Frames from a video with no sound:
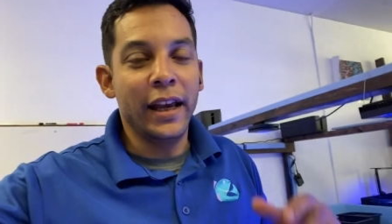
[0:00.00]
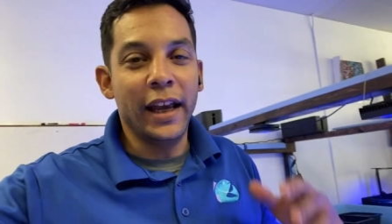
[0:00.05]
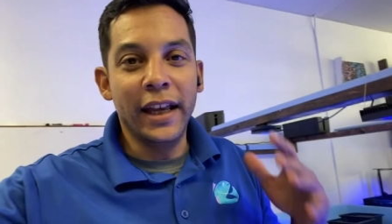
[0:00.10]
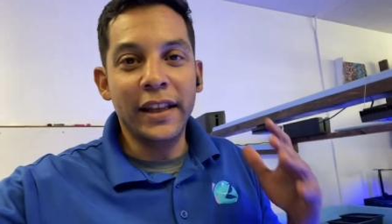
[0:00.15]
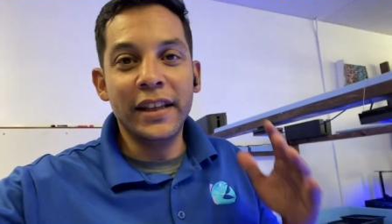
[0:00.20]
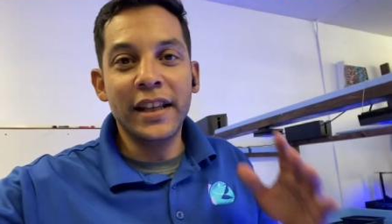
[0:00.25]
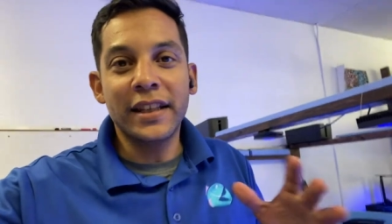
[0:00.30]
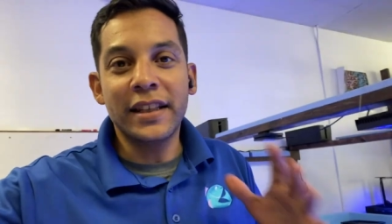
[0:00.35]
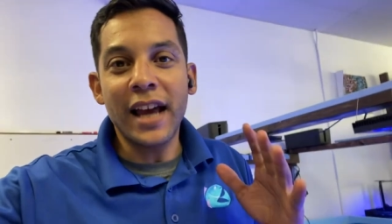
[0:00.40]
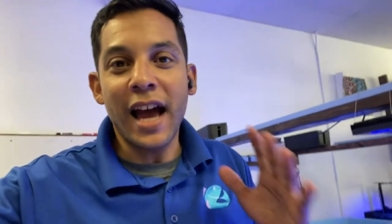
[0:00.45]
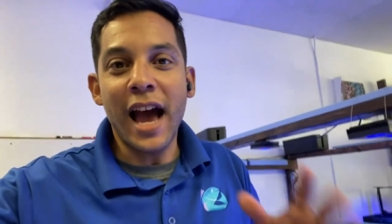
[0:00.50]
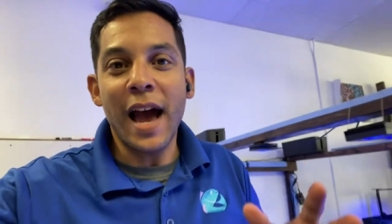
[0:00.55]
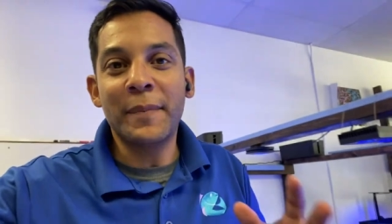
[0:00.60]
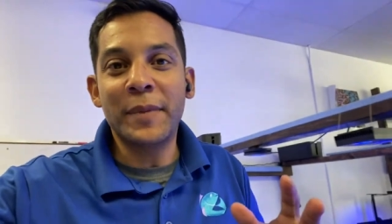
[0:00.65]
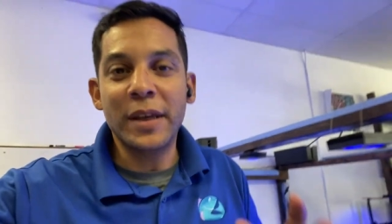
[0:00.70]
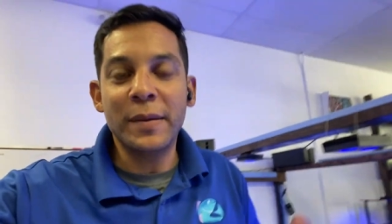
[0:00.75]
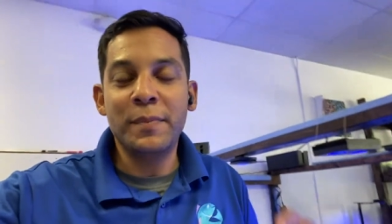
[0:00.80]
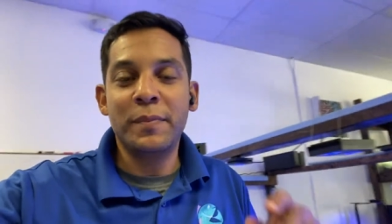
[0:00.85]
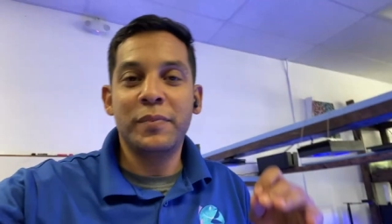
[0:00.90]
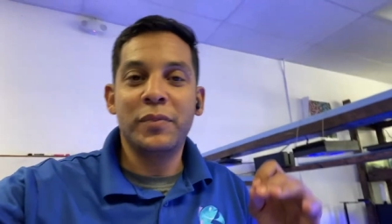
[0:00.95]
in this
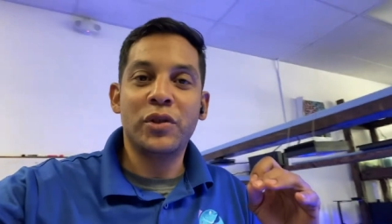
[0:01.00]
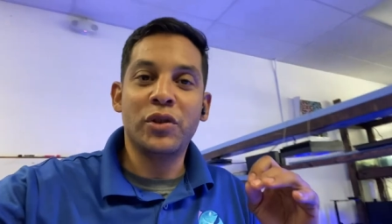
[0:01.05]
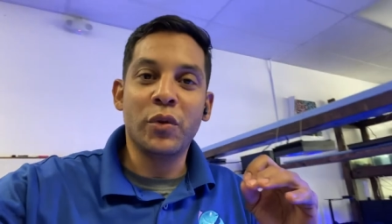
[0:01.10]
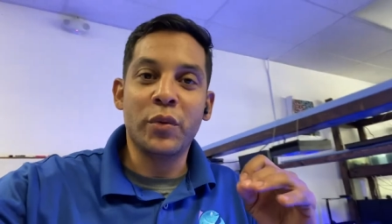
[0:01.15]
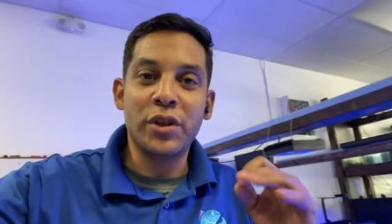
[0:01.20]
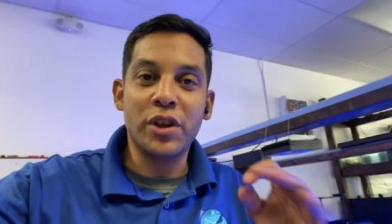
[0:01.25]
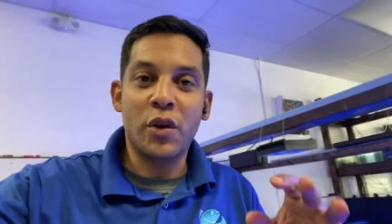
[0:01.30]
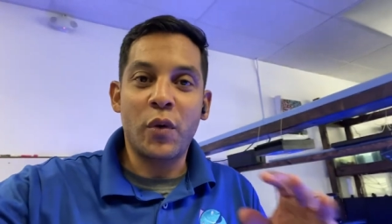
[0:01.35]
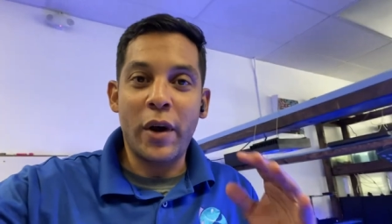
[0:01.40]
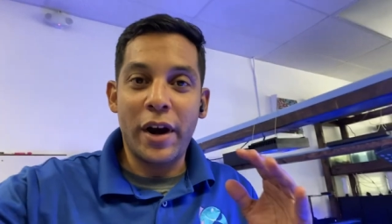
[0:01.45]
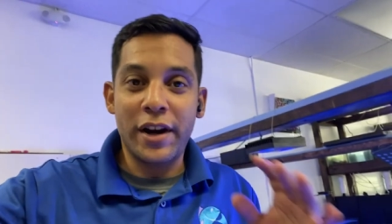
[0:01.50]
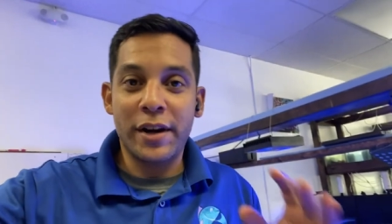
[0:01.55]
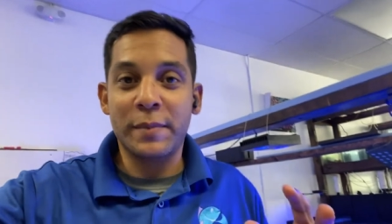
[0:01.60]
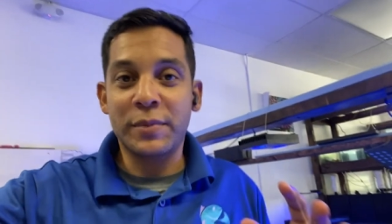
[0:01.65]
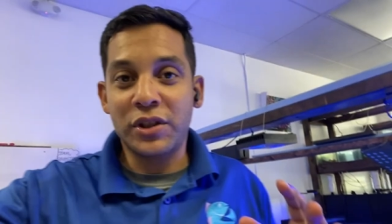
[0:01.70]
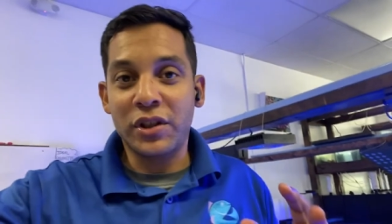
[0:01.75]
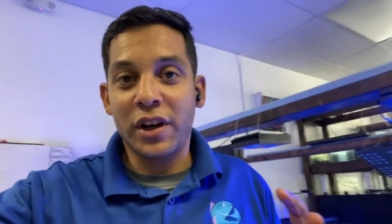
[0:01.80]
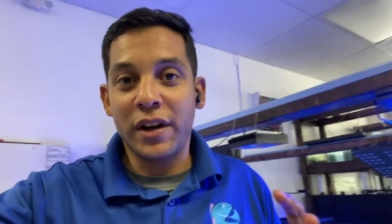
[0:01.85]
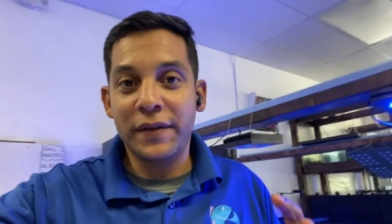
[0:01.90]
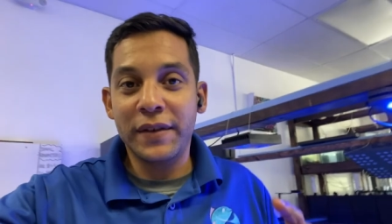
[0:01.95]
hobby doing
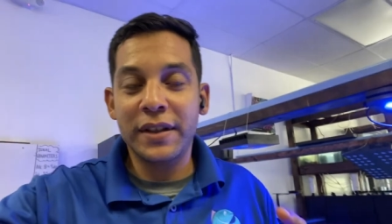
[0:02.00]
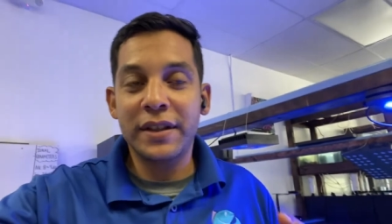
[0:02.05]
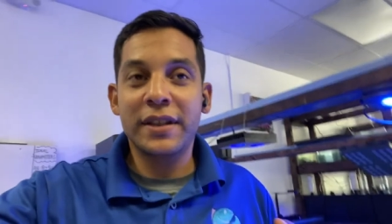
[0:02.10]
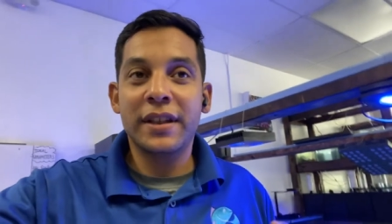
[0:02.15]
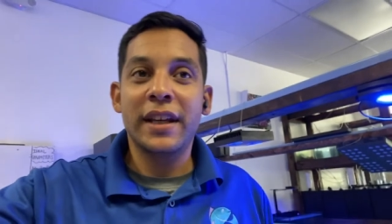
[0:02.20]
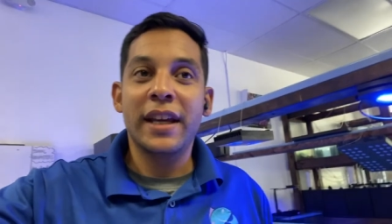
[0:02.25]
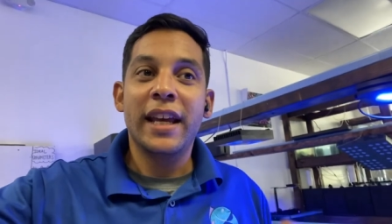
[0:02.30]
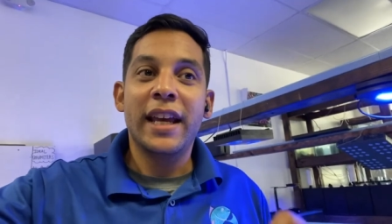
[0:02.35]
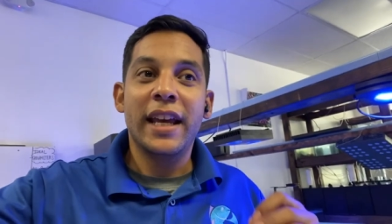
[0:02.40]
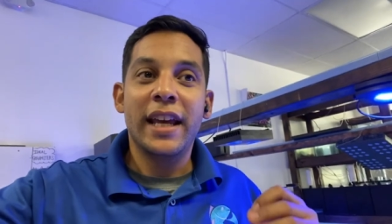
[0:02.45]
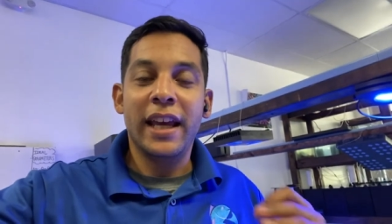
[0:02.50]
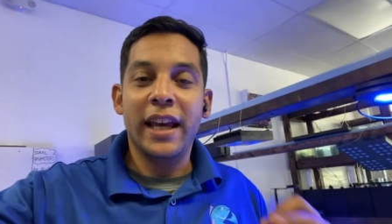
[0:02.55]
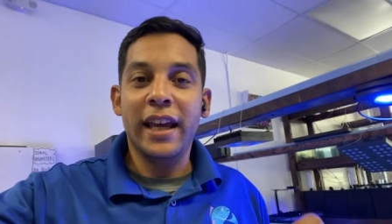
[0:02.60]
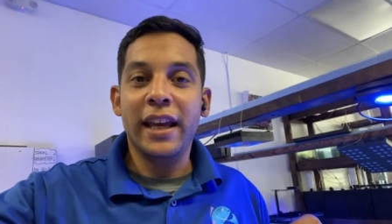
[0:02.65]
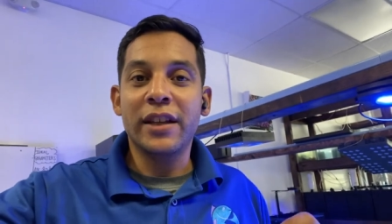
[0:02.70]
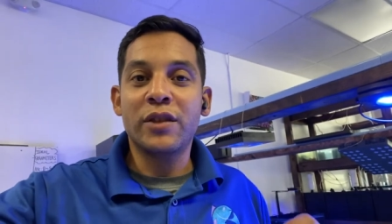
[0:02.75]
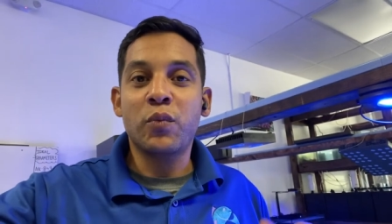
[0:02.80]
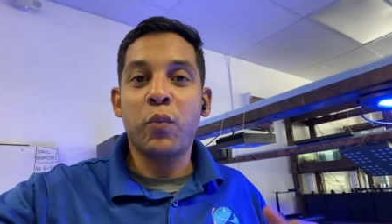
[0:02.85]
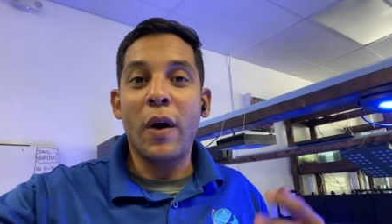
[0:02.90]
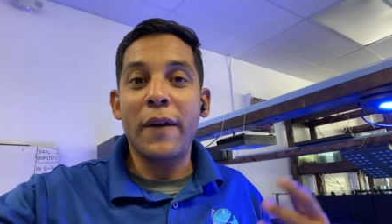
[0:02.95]
aquarium service
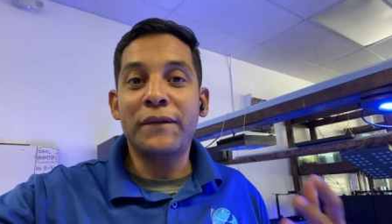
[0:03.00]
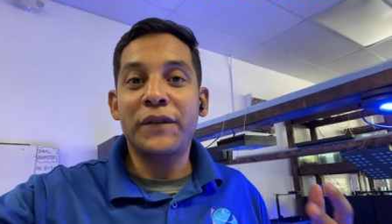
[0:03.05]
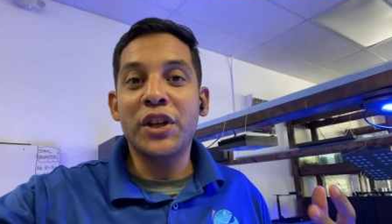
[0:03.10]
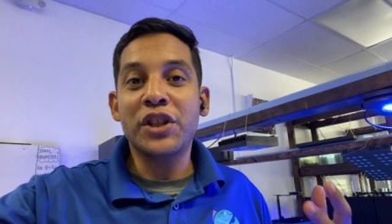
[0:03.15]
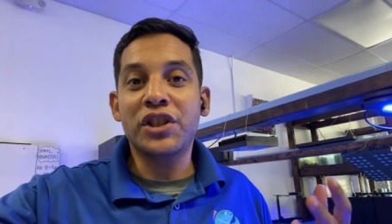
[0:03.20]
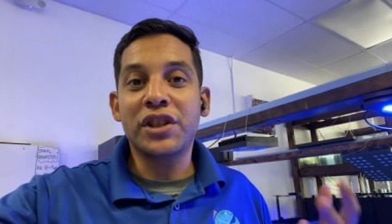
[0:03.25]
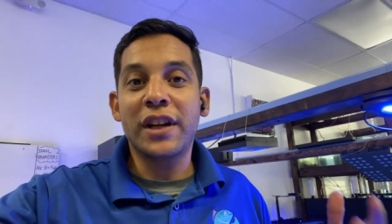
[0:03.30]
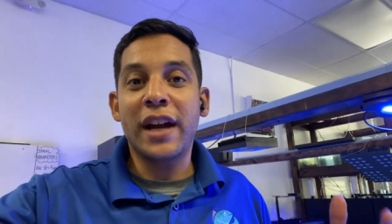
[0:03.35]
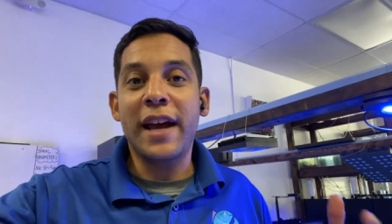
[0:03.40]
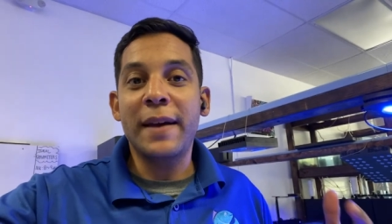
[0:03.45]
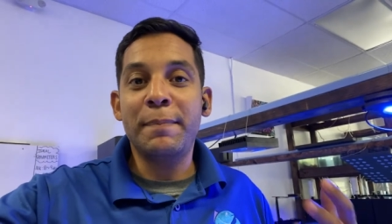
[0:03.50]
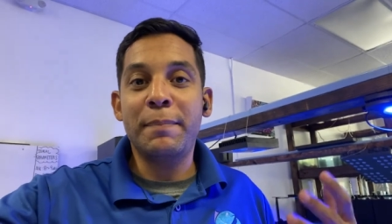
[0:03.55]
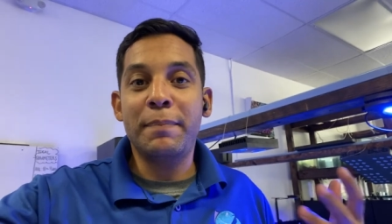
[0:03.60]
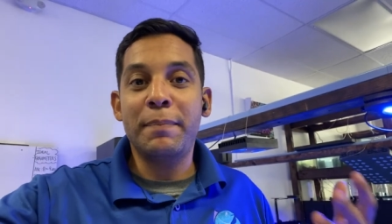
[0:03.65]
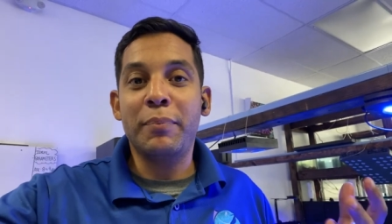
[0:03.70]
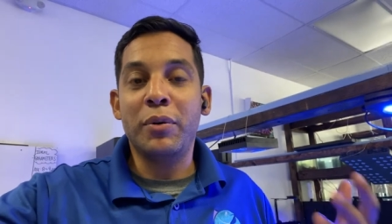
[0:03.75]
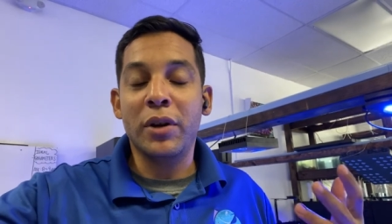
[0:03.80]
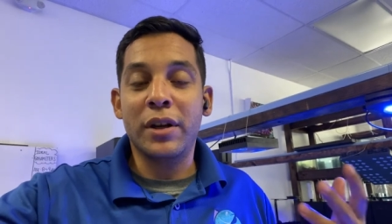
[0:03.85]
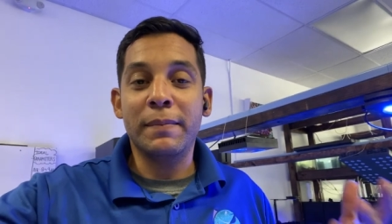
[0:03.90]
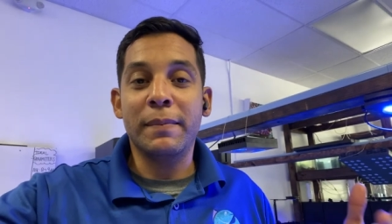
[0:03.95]
is what fish should I
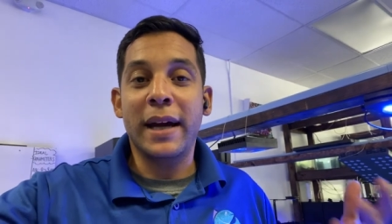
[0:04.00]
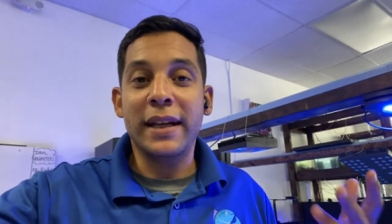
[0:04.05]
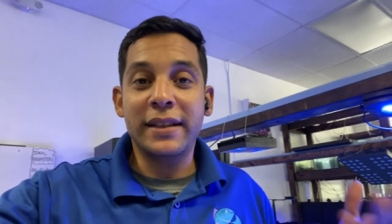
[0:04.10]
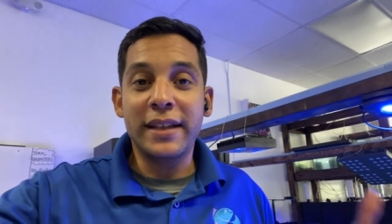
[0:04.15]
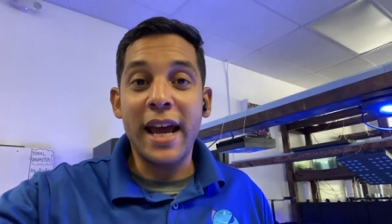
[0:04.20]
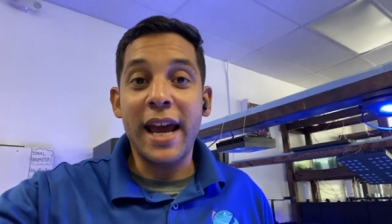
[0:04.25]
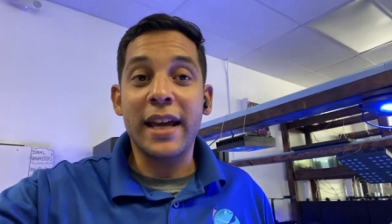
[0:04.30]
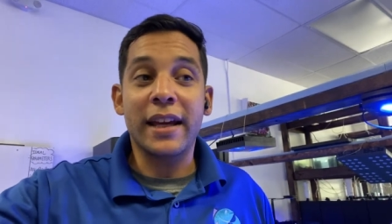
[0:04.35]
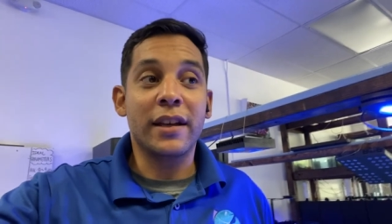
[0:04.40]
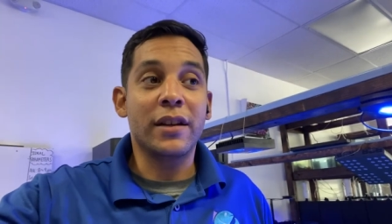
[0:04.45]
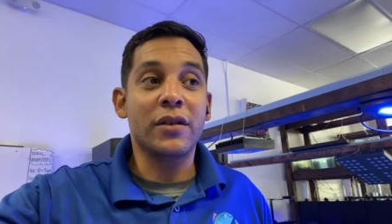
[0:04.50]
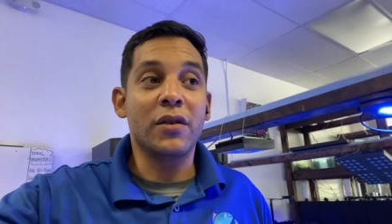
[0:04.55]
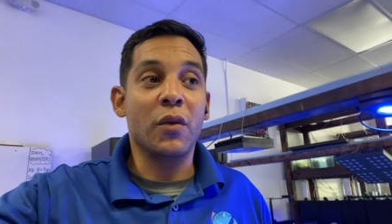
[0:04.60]
put in my tank?